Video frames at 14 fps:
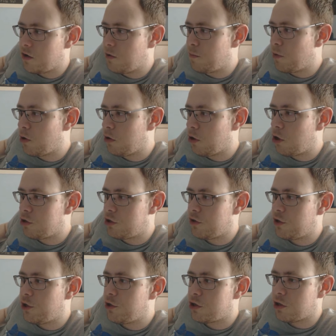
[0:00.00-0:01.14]
You put loads
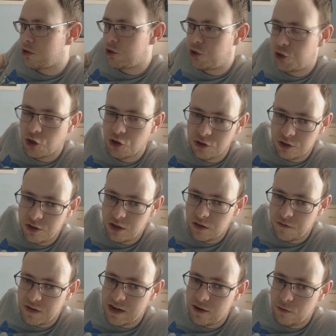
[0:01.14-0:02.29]
of useless junk that
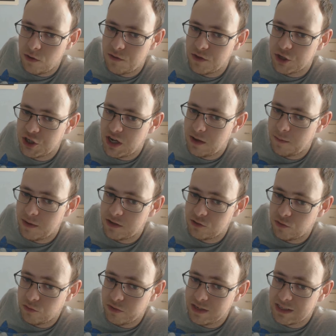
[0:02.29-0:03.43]
you find around the ship
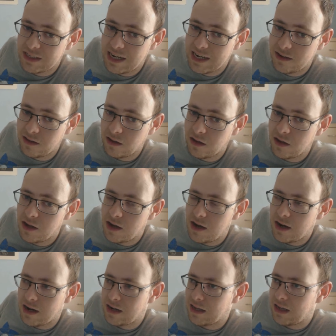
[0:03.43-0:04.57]
into a recycler,
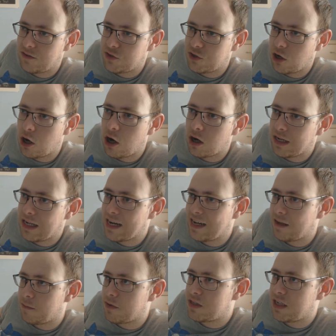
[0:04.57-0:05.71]
and it gives you
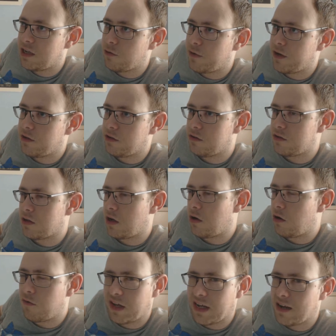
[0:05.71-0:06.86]
organic materials
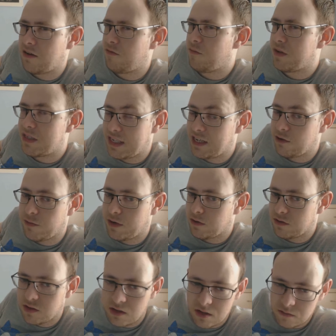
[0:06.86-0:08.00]
or other kind of
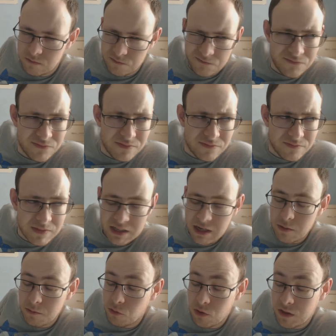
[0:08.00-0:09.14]
materials. I
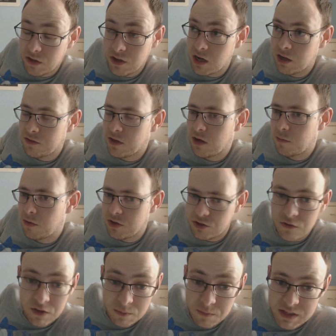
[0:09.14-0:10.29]
can't remember what they're called now, but
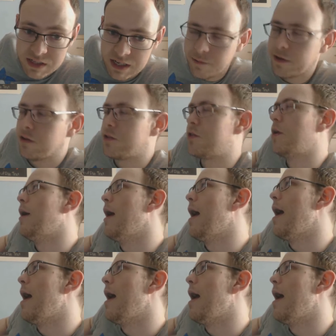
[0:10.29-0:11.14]
there's other materials.